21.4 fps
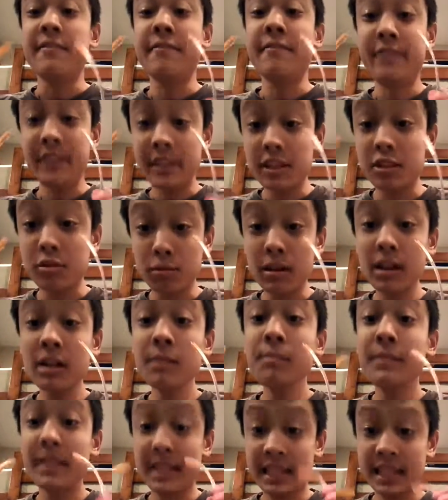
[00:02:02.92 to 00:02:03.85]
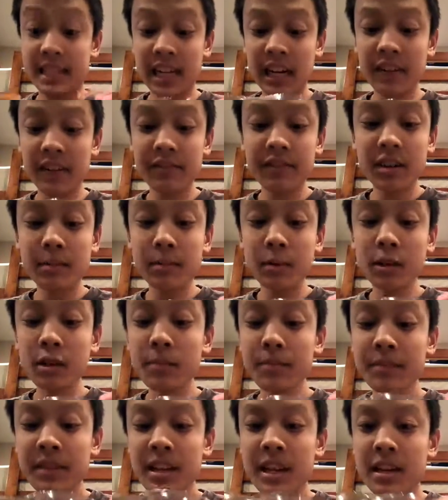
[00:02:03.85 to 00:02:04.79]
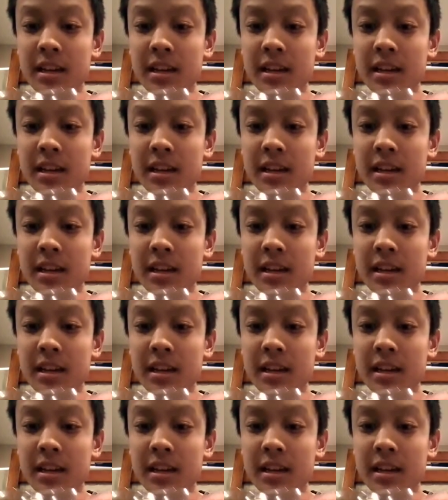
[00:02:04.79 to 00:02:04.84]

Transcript: fits well, it's comfortable,